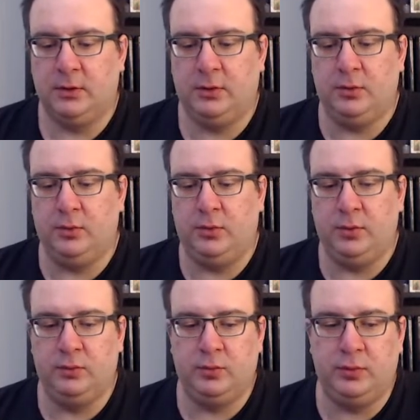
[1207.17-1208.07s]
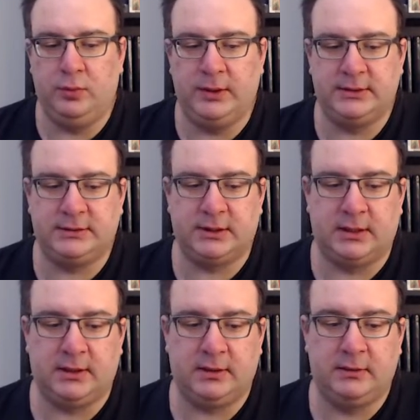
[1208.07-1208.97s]
who is
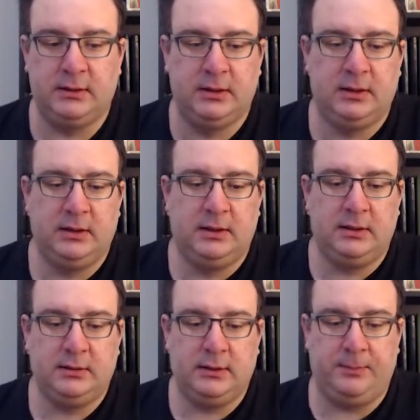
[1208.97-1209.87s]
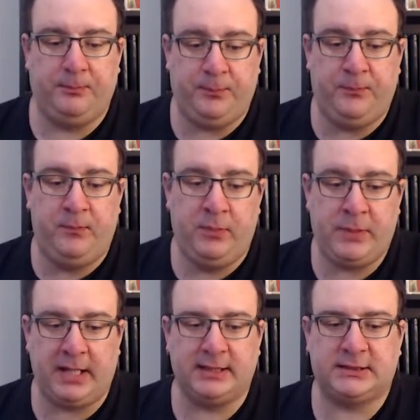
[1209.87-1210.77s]
the
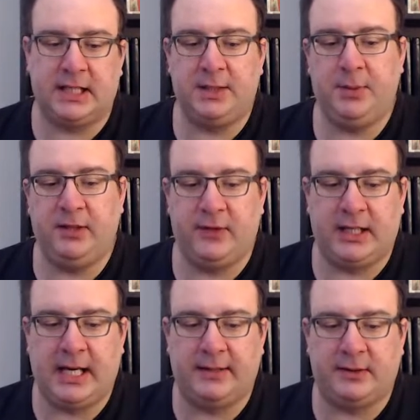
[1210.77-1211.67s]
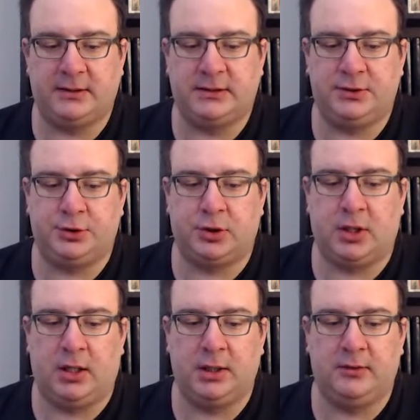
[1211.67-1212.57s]
biggest enemy of the Catholics in
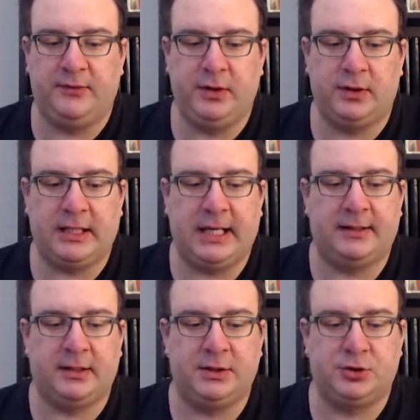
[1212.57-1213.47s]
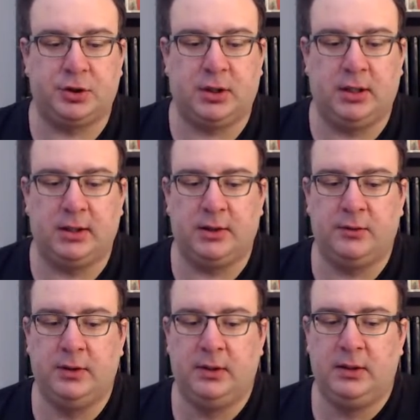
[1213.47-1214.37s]
Chicago. If you're a Catholic in
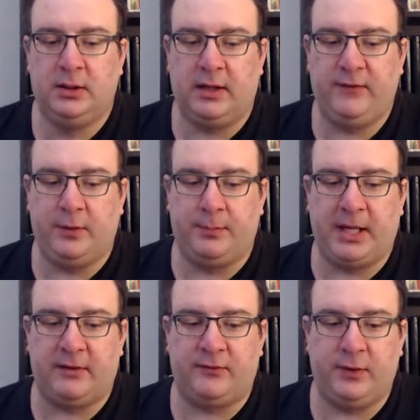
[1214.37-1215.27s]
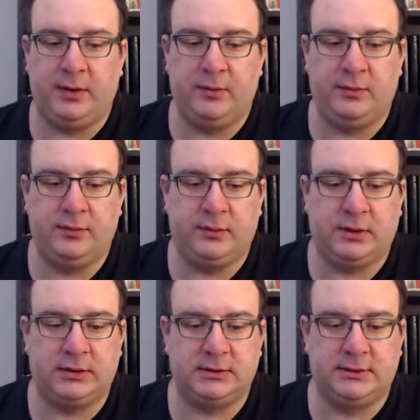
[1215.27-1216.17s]
Chicago, I feel bad for you
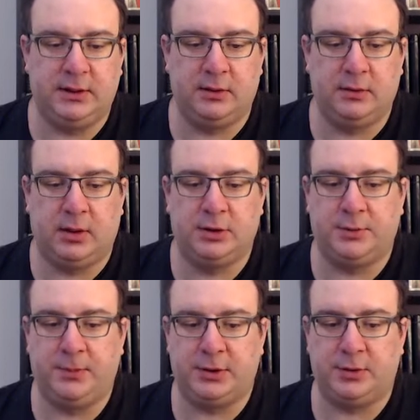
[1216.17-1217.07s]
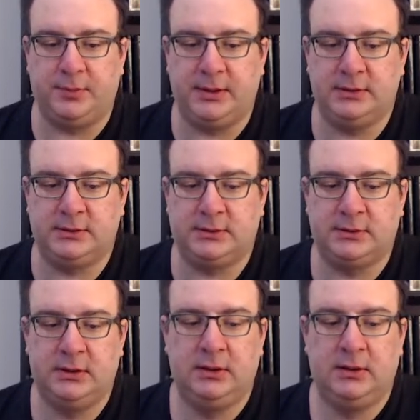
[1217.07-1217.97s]
because your archbishop is
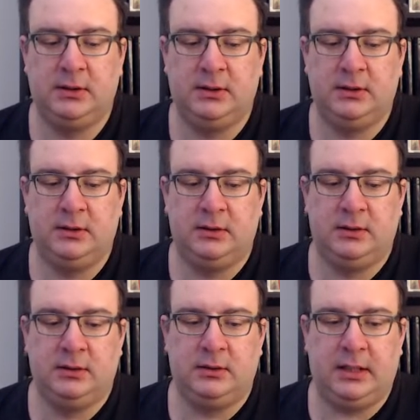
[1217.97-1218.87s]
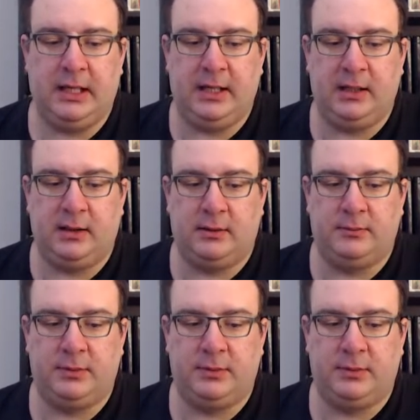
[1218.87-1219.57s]
a